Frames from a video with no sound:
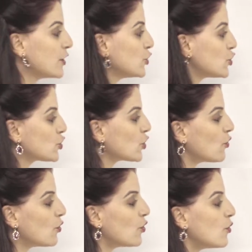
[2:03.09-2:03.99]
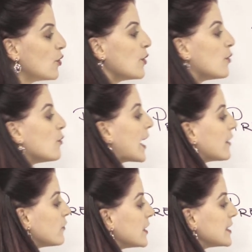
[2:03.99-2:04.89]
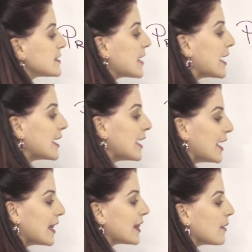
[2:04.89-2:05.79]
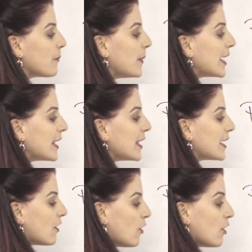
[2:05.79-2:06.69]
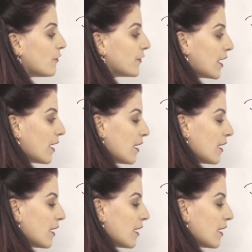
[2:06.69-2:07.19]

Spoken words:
So when we say in the beginning of,